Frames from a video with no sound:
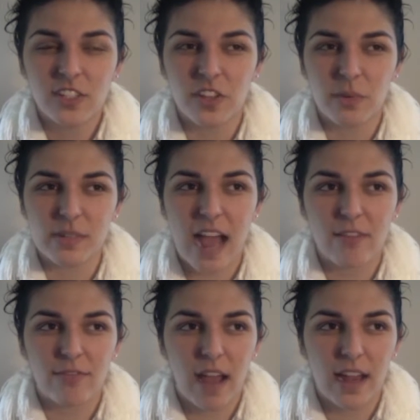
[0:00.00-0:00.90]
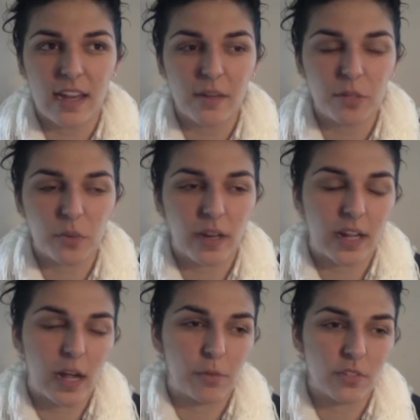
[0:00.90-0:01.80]
So there was that fight between
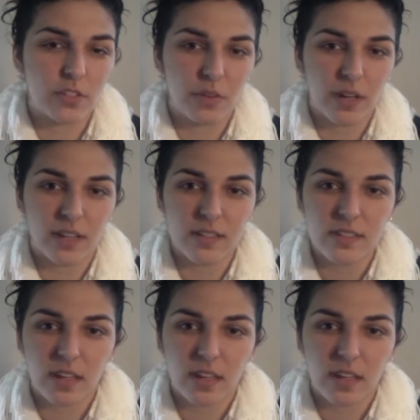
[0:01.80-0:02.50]
a couple students.